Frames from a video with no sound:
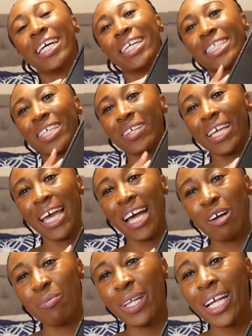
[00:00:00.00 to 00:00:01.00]
So
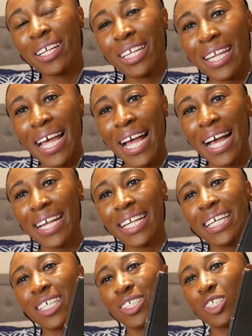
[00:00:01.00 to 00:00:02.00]
yeah, but other than that,
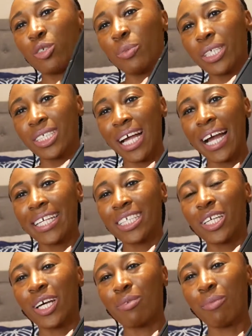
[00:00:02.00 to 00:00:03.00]
super excited
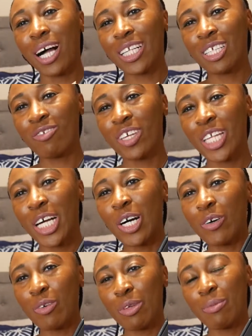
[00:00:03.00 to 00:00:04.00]
to unbox this
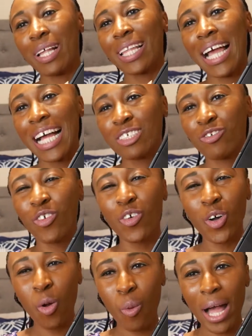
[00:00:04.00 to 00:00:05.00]
video. It'll be my last
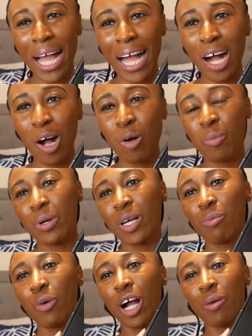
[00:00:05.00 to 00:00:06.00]
for a while,
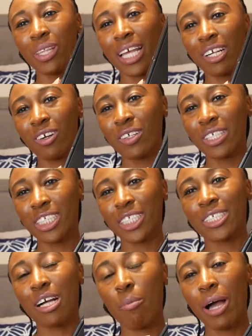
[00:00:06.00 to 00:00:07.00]
but probably later on this
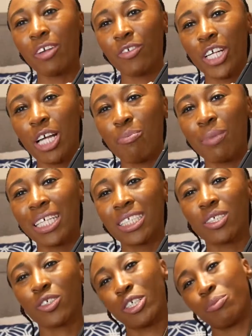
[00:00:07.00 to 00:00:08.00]
year, I might re-up my
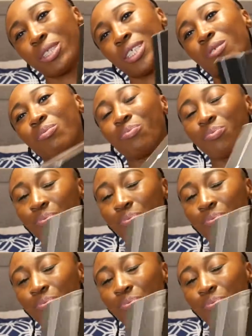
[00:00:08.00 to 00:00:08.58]
subscription.